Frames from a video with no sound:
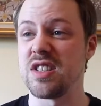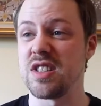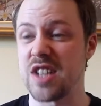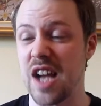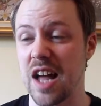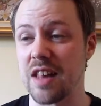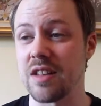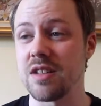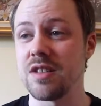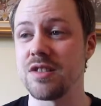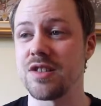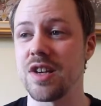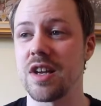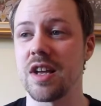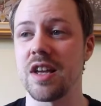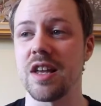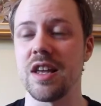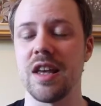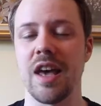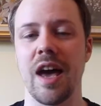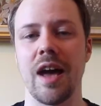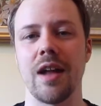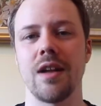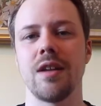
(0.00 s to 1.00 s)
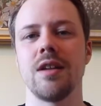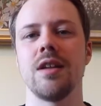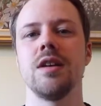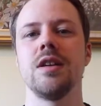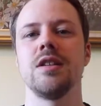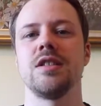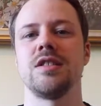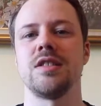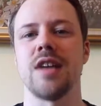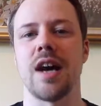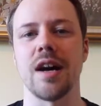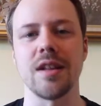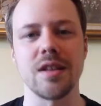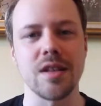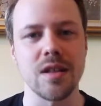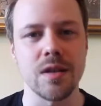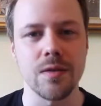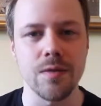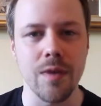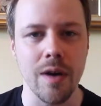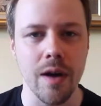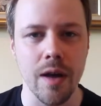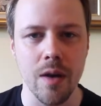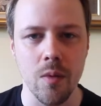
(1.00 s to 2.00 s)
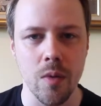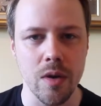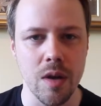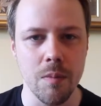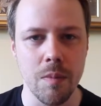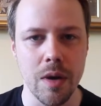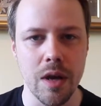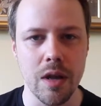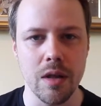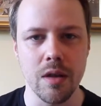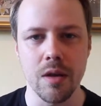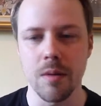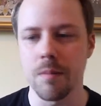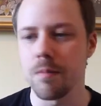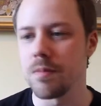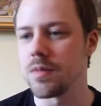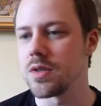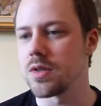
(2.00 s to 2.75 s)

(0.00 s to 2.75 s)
challenging yet satisfying when you beat them,